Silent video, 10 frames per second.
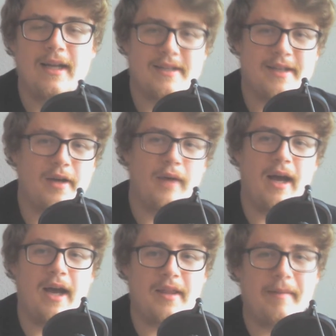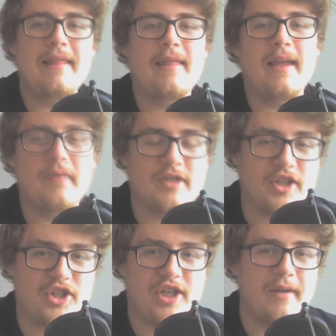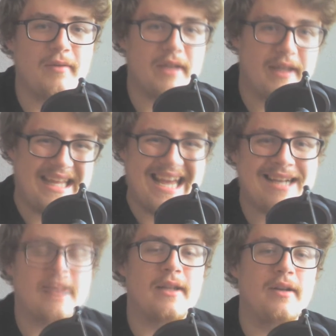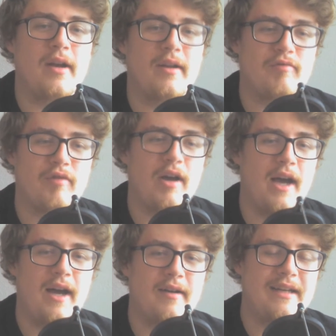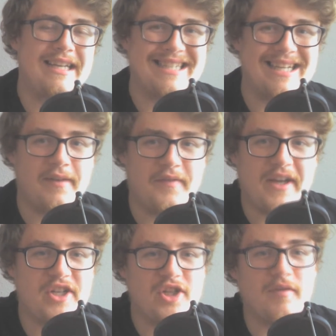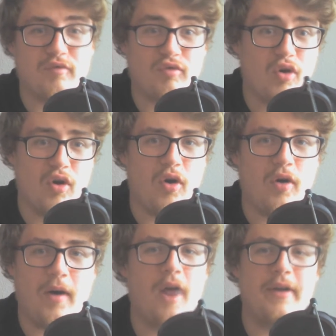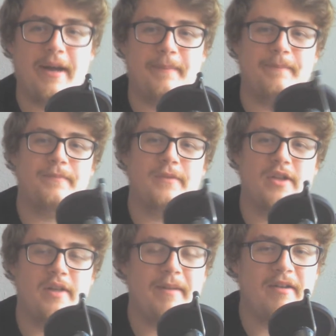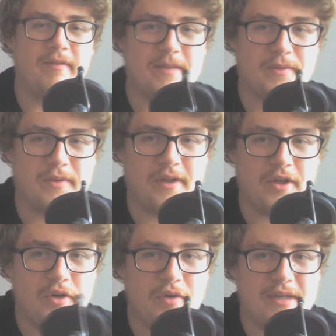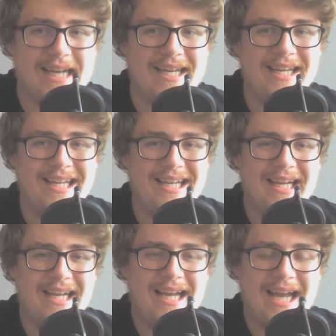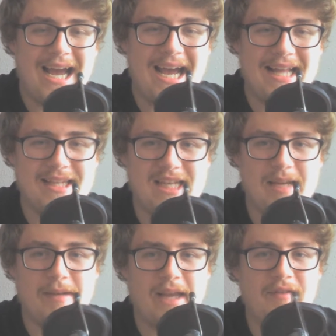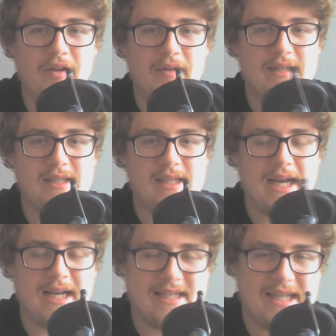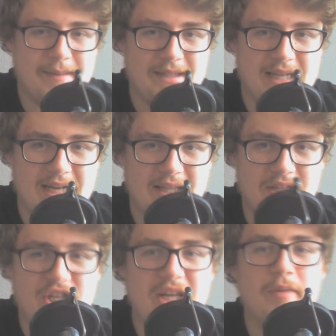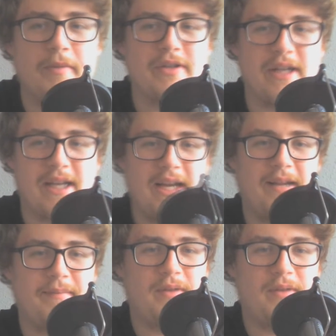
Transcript: So, the main thing was the Shield at the end of the night leading an invasion of Raw. Oh, yeah. So, in the middle of a match between the New Day and the team of Kevin Owens and Sami Zayn, the Shield music hit.